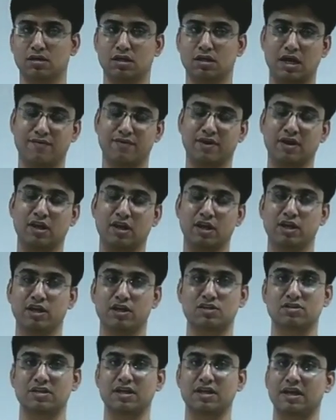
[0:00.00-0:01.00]
our
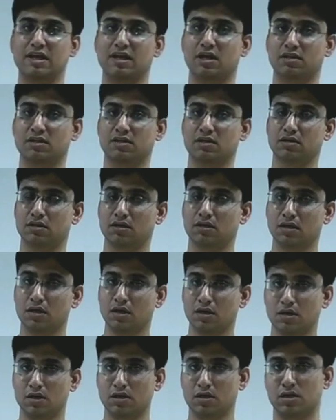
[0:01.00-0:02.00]
clinics and other
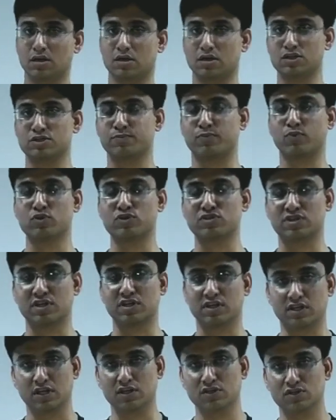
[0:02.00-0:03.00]
sports
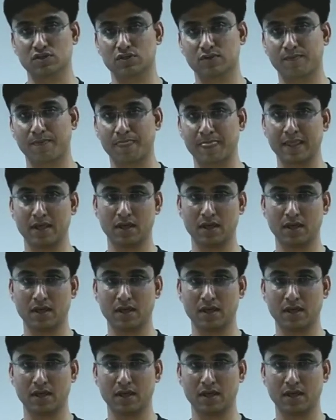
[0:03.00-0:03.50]
settings.